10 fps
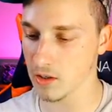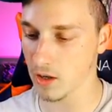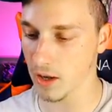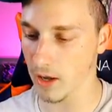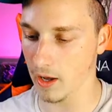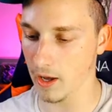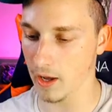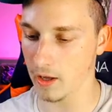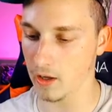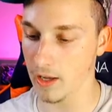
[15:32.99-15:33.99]

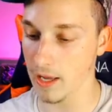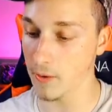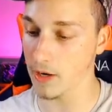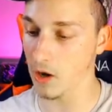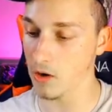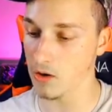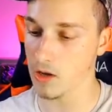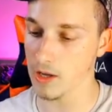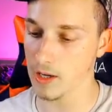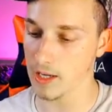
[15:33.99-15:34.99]
There we go.
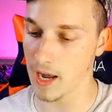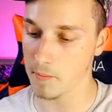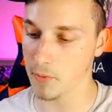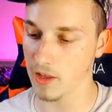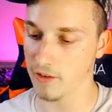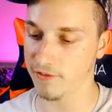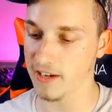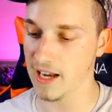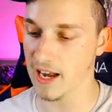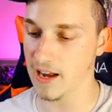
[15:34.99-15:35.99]
Cambio de
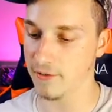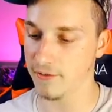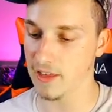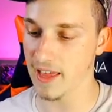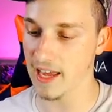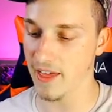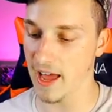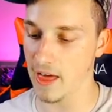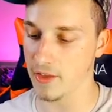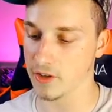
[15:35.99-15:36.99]
Fidelidad.